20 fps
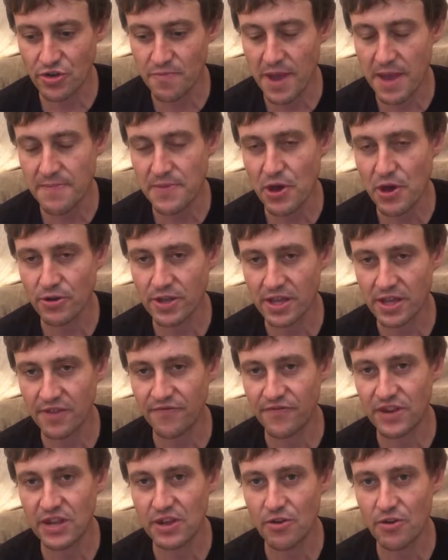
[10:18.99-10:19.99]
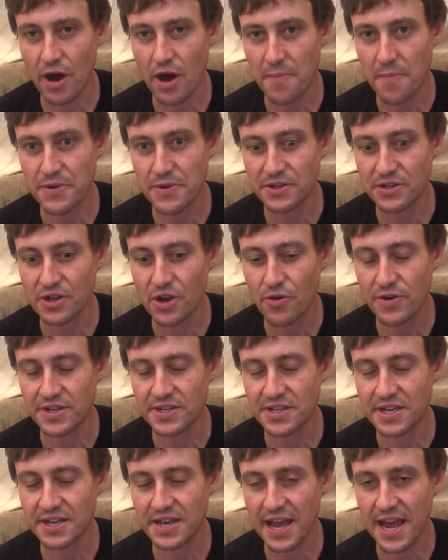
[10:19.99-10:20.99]
Maybe I'll get the video up and going
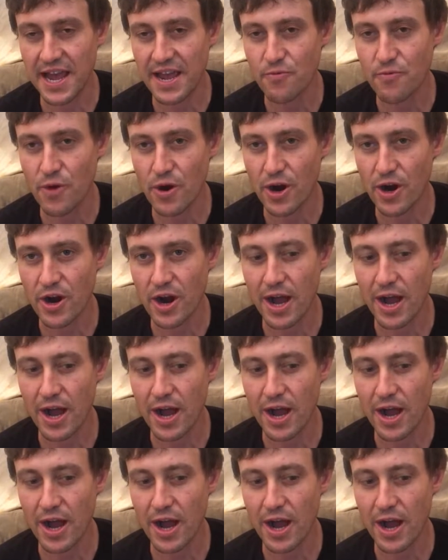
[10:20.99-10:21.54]
today where